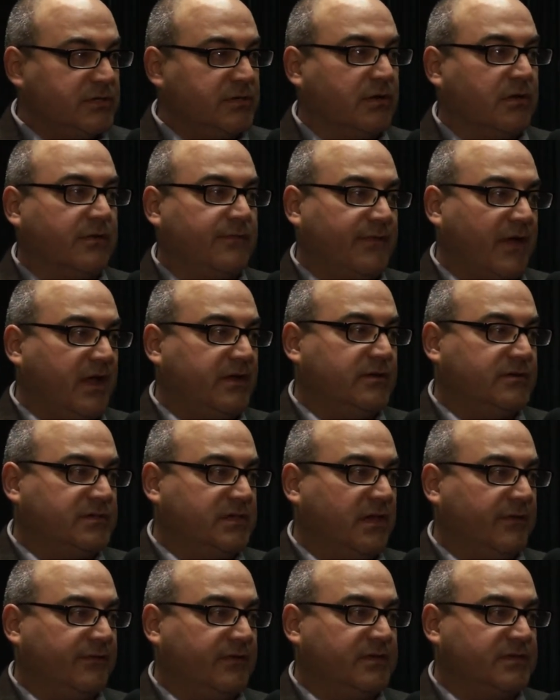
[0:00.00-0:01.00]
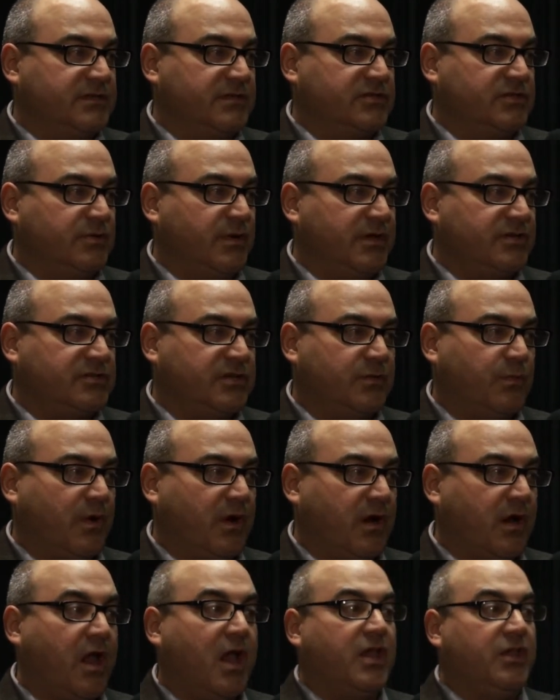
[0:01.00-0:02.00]
you're going to find yourself in a situation
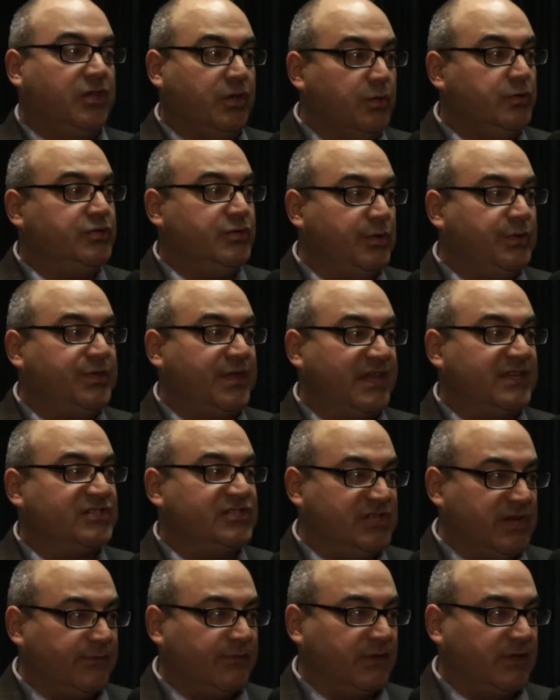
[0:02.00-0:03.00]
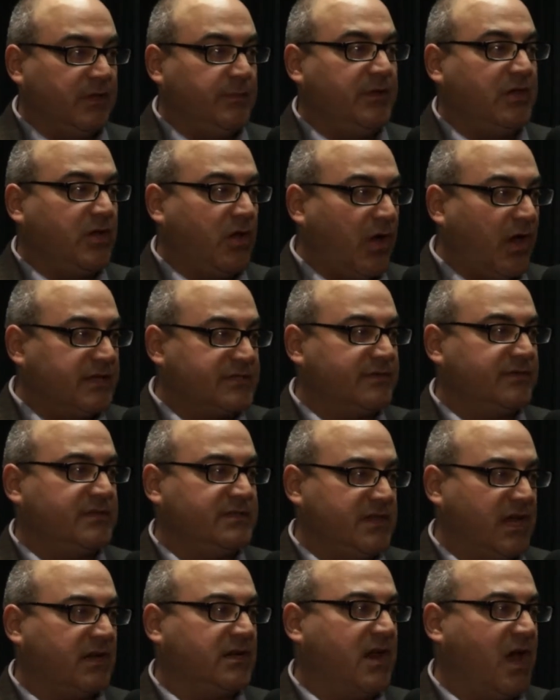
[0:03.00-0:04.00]
where you do things differently because of the
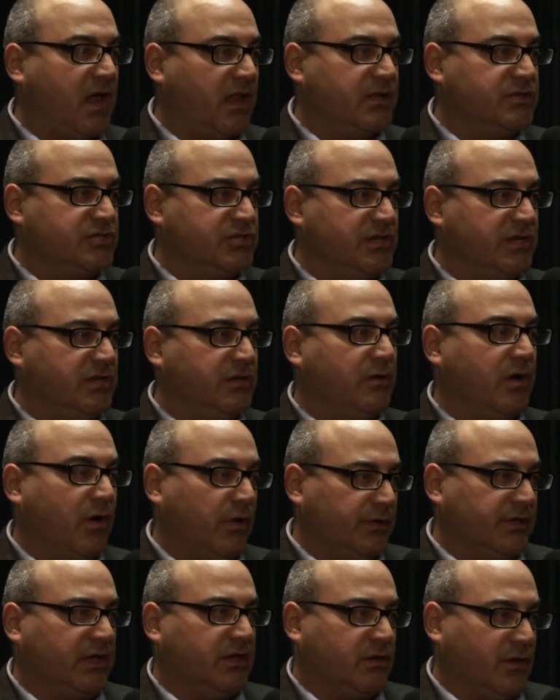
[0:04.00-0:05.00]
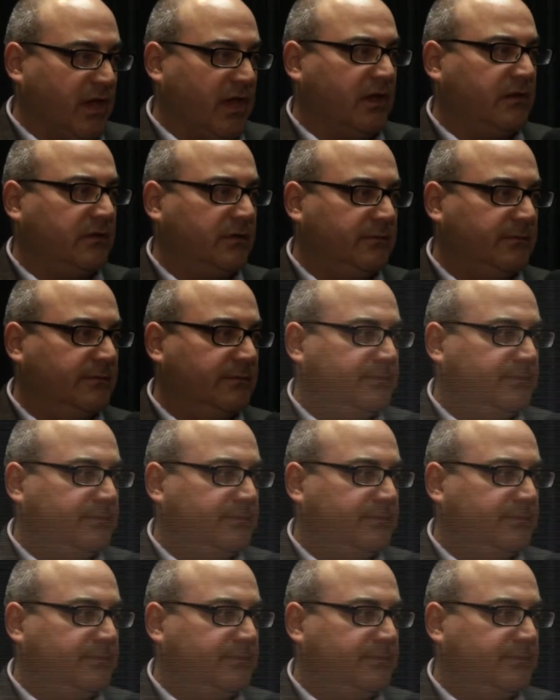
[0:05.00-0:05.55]
technology you're holding in your hand.